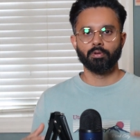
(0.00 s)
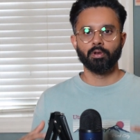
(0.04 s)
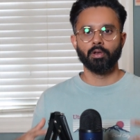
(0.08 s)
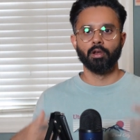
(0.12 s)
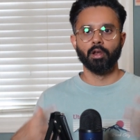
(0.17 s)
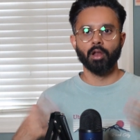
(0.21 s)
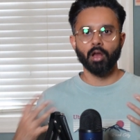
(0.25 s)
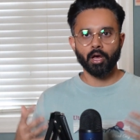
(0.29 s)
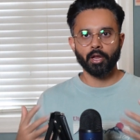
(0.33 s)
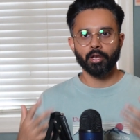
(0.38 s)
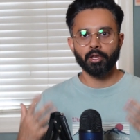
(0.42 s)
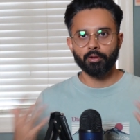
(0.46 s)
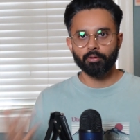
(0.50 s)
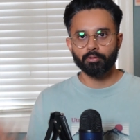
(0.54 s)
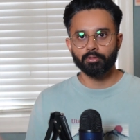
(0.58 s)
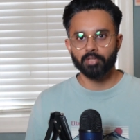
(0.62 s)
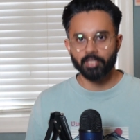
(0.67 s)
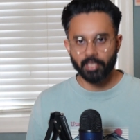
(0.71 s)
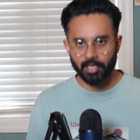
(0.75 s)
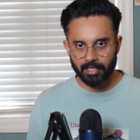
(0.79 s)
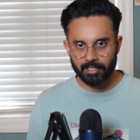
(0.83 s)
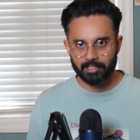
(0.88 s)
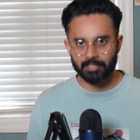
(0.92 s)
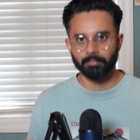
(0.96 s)
learn new
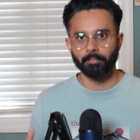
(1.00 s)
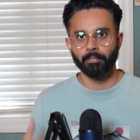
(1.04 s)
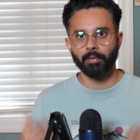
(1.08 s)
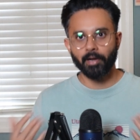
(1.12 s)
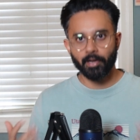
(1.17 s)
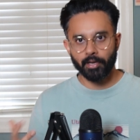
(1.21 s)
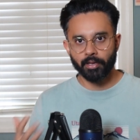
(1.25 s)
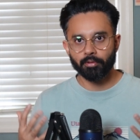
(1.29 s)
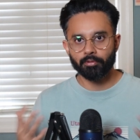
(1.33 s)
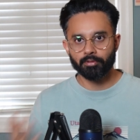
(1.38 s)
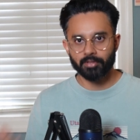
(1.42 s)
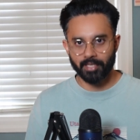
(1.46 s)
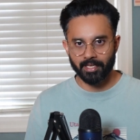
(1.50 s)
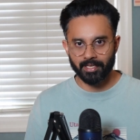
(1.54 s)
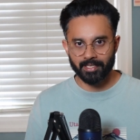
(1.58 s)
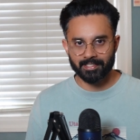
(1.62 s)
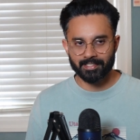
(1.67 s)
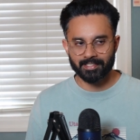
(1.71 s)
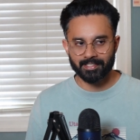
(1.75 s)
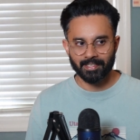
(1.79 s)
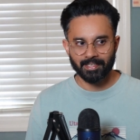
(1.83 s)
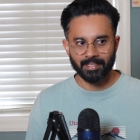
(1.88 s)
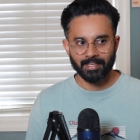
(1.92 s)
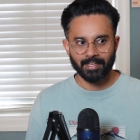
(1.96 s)
things build new
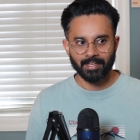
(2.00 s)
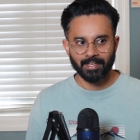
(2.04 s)
things